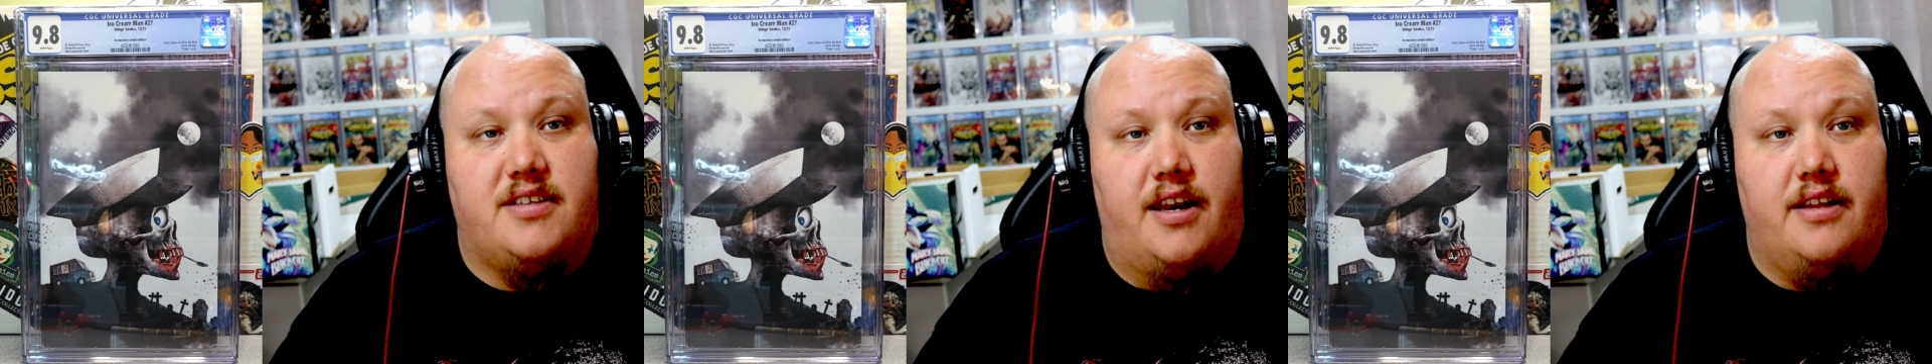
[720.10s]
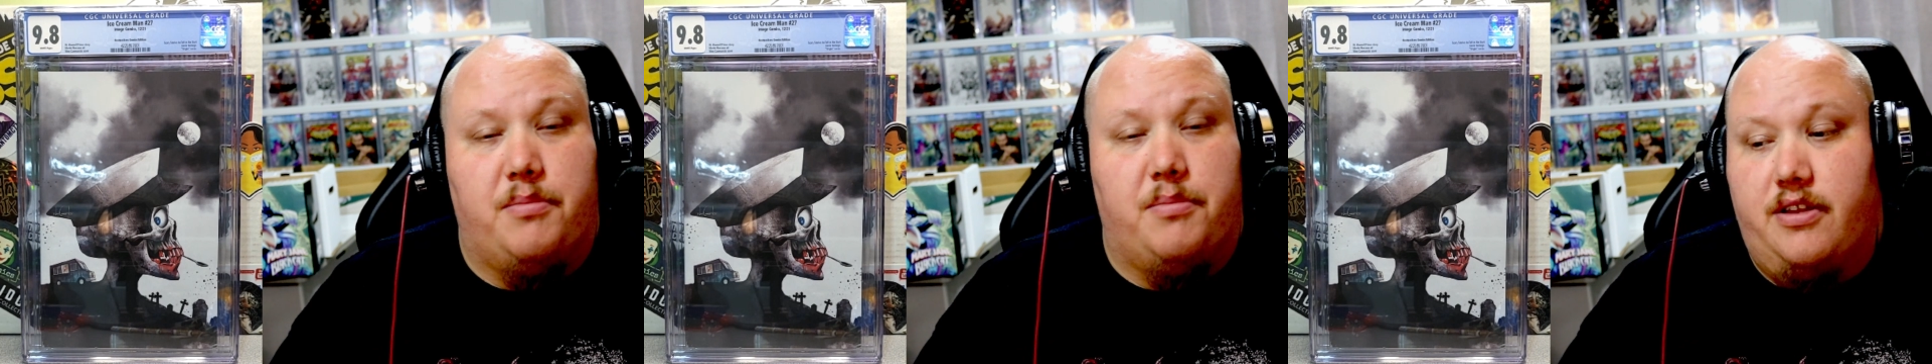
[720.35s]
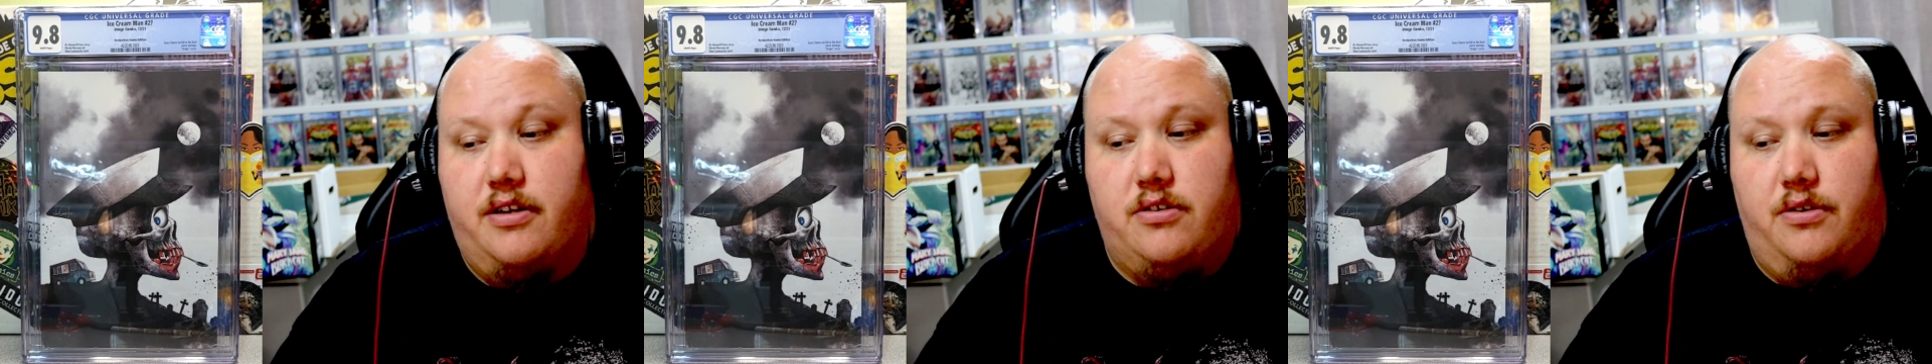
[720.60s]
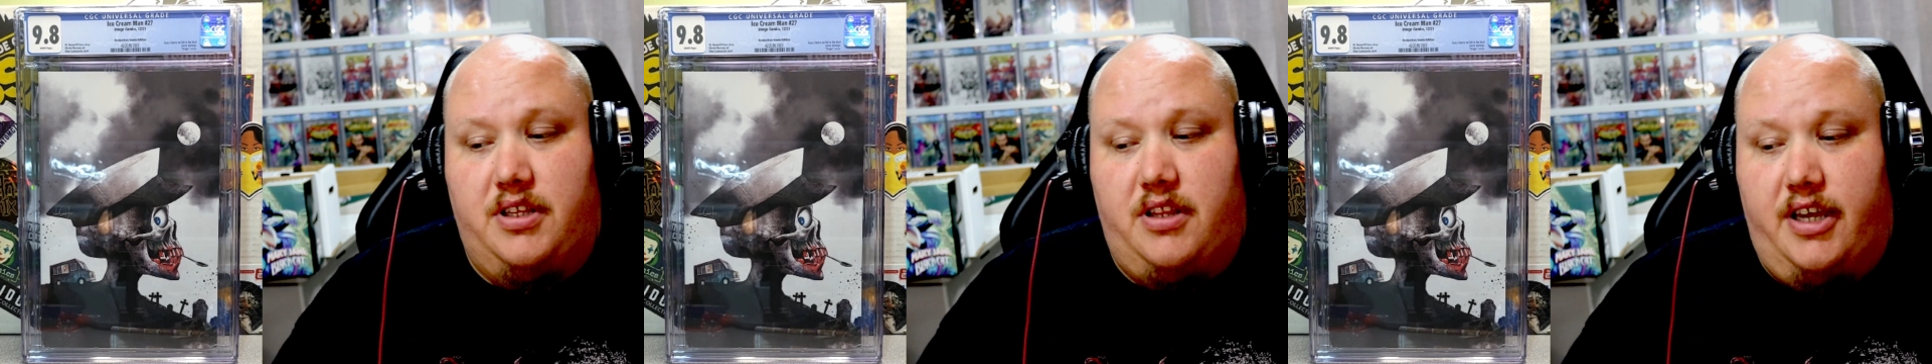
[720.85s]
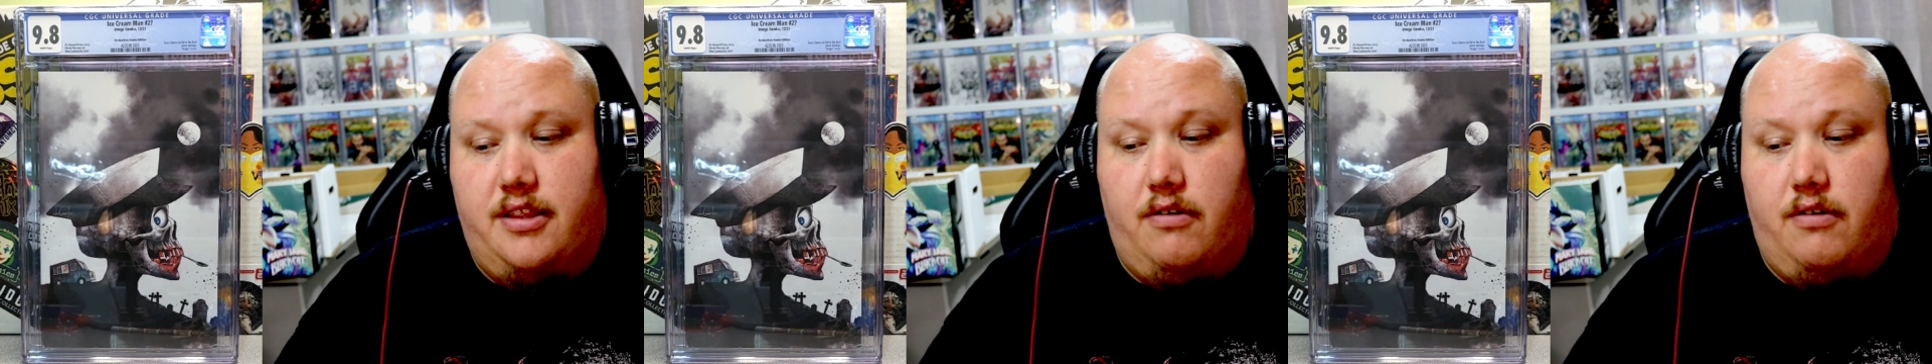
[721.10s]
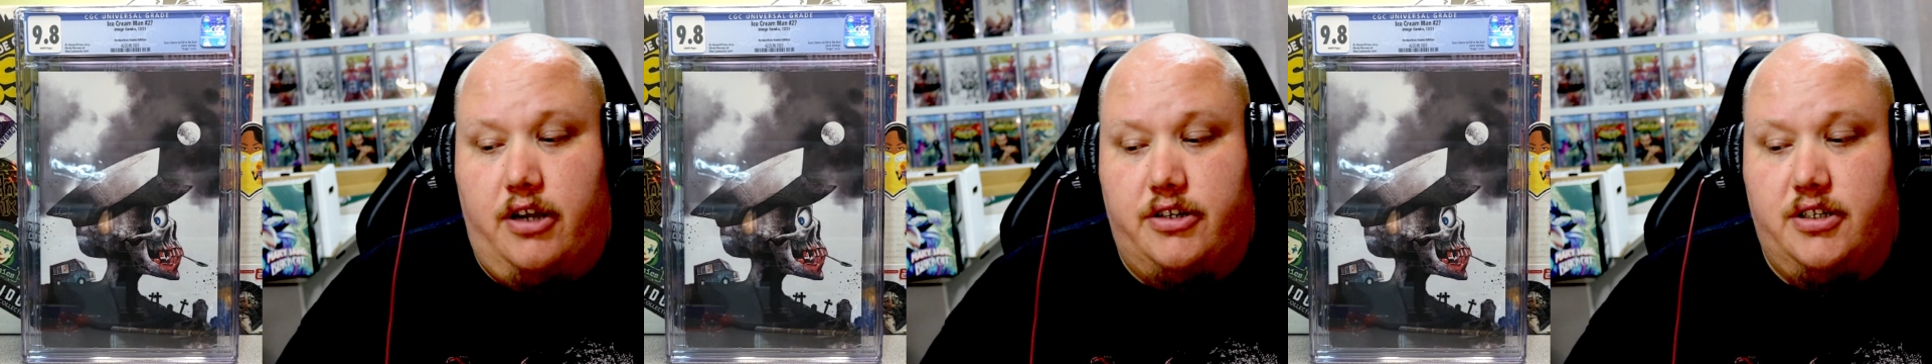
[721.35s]
it to me. There's only like
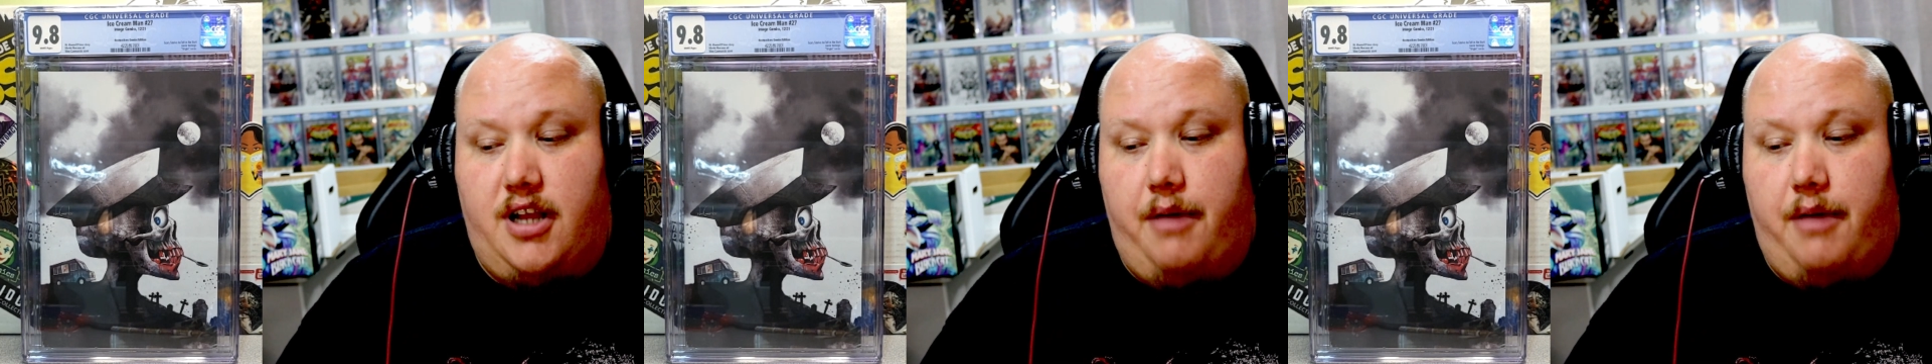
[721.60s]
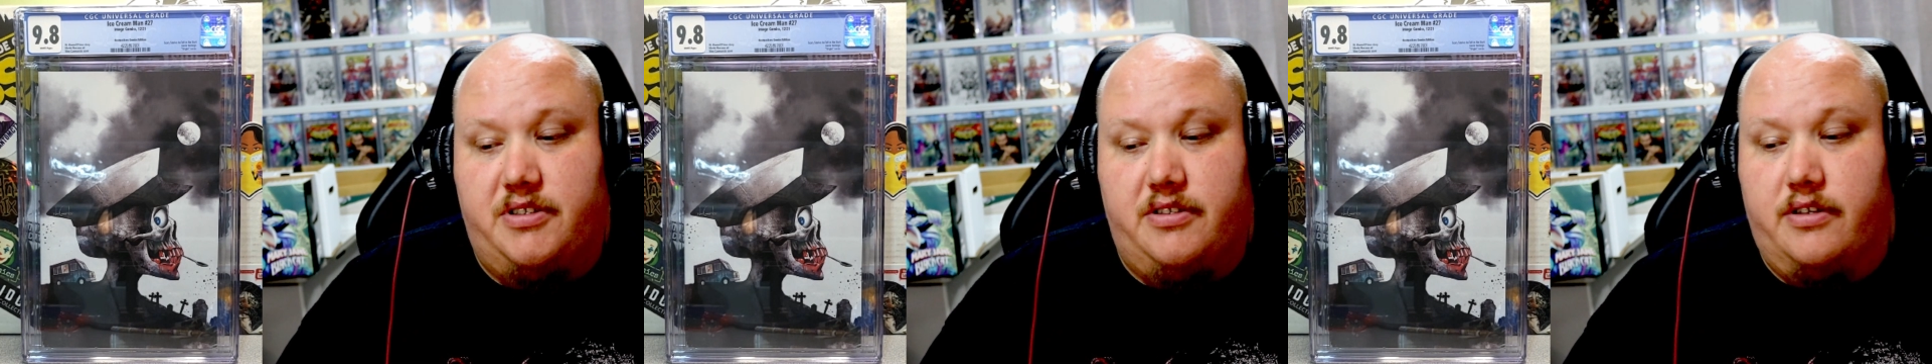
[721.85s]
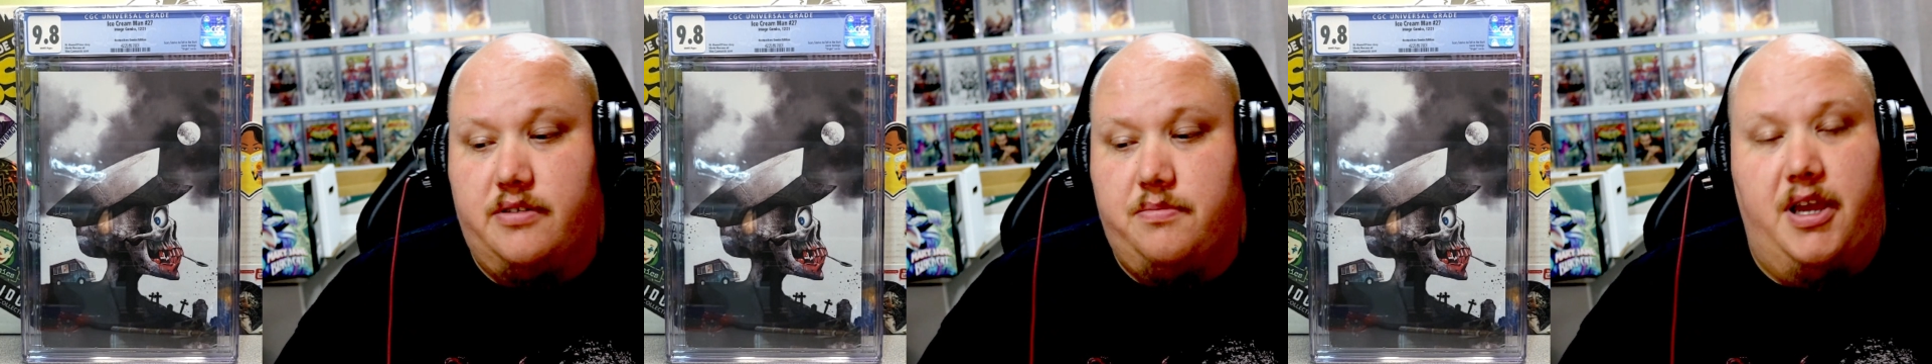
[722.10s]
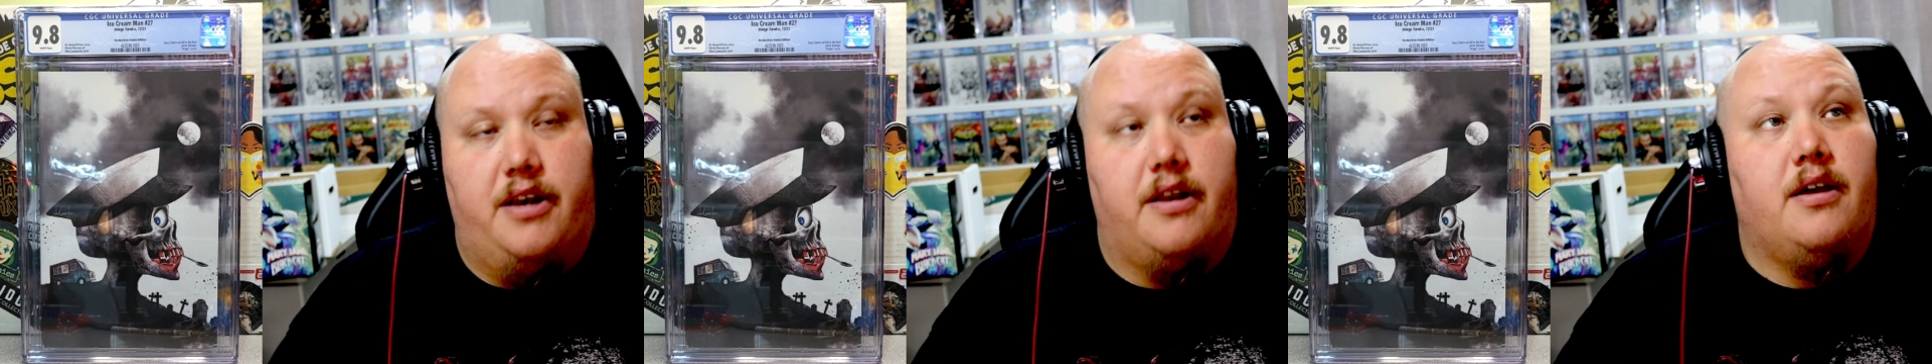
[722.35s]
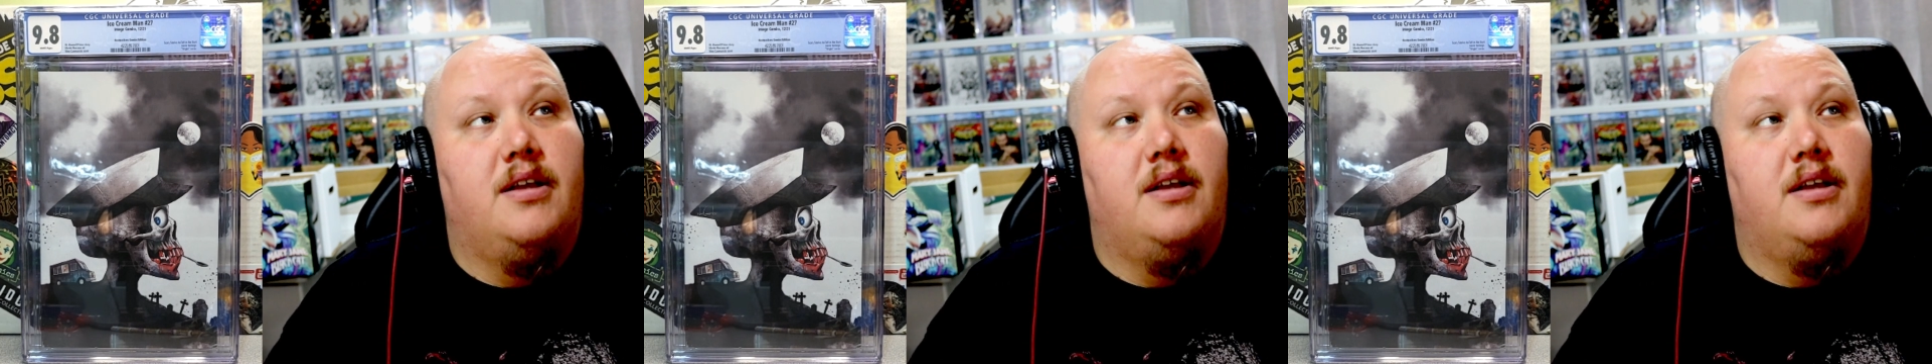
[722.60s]
300 copies of this made.